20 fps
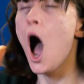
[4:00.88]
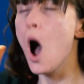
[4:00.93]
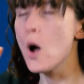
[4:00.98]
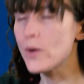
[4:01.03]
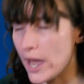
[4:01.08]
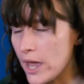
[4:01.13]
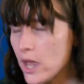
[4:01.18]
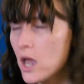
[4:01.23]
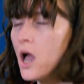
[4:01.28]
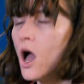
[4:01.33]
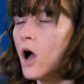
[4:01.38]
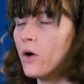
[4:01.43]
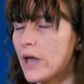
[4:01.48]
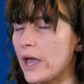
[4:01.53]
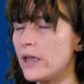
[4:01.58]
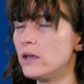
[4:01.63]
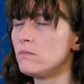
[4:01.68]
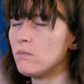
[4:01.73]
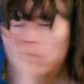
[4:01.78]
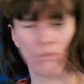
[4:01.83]
Okay.
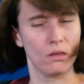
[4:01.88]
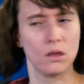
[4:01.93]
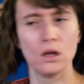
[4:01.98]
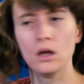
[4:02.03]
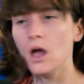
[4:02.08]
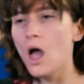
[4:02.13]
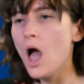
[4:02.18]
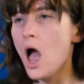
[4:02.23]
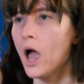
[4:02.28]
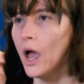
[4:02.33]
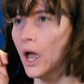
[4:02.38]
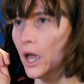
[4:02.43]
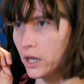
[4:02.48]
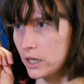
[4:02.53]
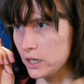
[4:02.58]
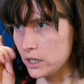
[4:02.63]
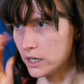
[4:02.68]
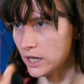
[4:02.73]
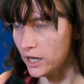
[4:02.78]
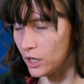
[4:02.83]

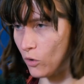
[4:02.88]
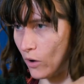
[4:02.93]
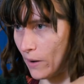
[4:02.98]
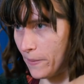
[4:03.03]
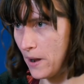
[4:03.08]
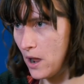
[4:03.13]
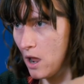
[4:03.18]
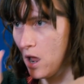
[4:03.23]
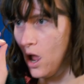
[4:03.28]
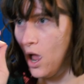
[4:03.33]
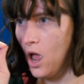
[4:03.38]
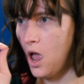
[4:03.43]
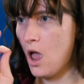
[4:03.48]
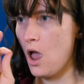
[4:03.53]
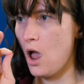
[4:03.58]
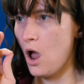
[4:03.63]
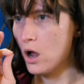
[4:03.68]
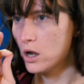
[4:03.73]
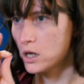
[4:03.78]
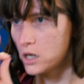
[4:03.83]
Get a grip.
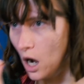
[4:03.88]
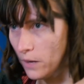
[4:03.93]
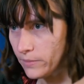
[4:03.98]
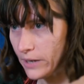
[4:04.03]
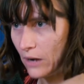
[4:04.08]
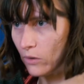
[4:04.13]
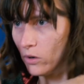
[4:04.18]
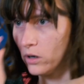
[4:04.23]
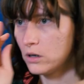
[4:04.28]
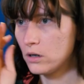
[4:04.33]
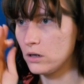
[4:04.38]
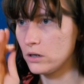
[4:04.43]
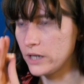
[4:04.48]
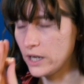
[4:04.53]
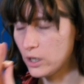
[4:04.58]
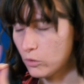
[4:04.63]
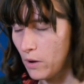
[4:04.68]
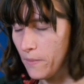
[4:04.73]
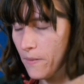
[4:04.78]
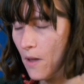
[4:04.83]
Calm down.
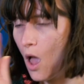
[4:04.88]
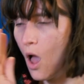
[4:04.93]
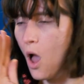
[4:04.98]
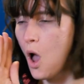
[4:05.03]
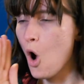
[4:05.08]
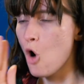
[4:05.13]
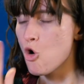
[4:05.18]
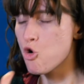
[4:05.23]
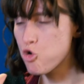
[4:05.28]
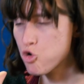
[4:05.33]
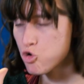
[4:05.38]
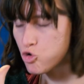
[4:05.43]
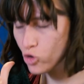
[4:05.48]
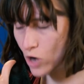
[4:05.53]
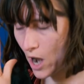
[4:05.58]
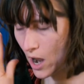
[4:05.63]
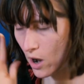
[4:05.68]
Get a grip.